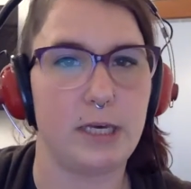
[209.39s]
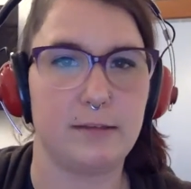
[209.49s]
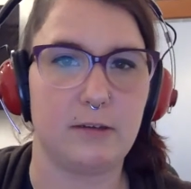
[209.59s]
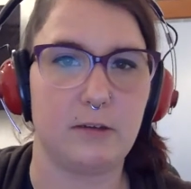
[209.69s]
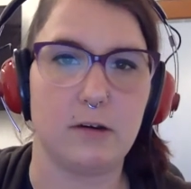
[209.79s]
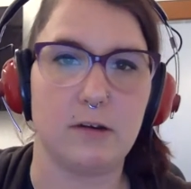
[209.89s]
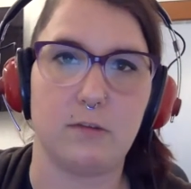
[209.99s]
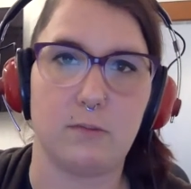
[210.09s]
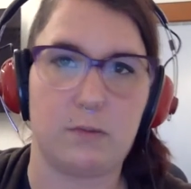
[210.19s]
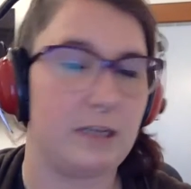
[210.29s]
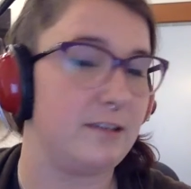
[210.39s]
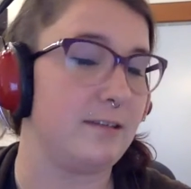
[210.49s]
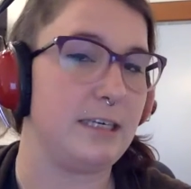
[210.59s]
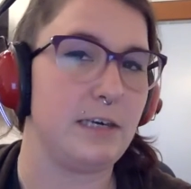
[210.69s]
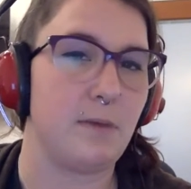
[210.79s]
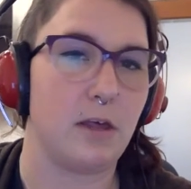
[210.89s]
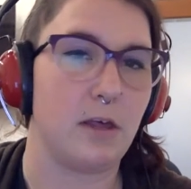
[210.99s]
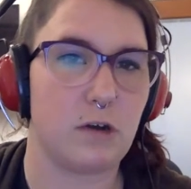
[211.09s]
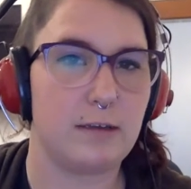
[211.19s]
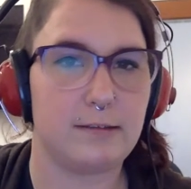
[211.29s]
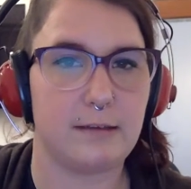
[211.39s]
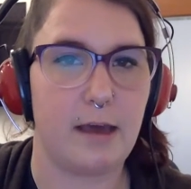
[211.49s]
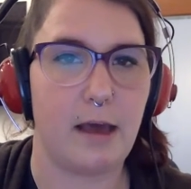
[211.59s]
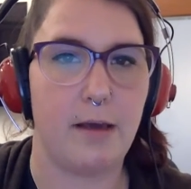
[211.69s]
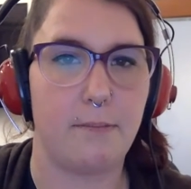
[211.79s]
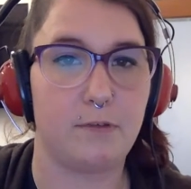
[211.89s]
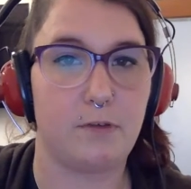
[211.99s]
what we consider as a risky email address.